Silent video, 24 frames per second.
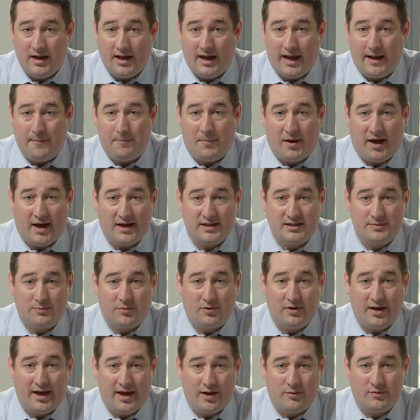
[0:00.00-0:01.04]
and
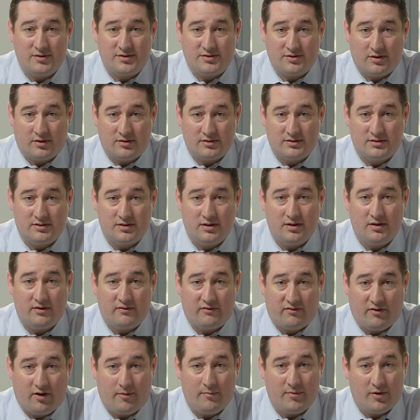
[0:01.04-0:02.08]
possible end results
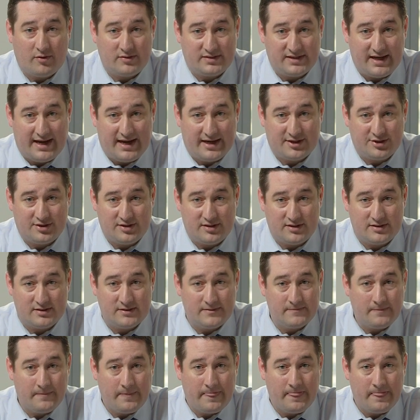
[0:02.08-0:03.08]
from those actions.